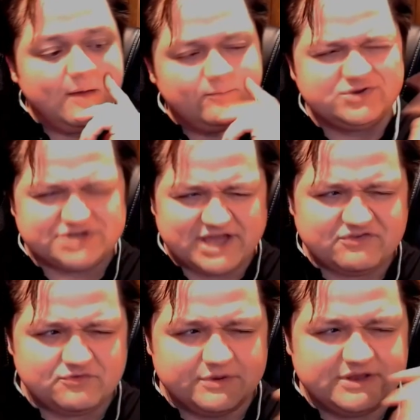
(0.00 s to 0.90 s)
which I guess
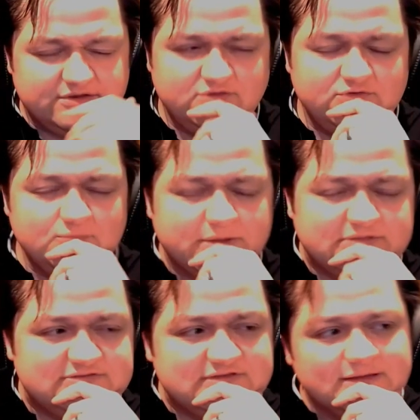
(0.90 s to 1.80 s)
is redundant,
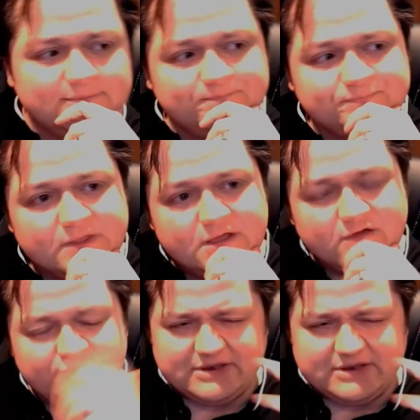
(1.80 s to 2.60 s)
but of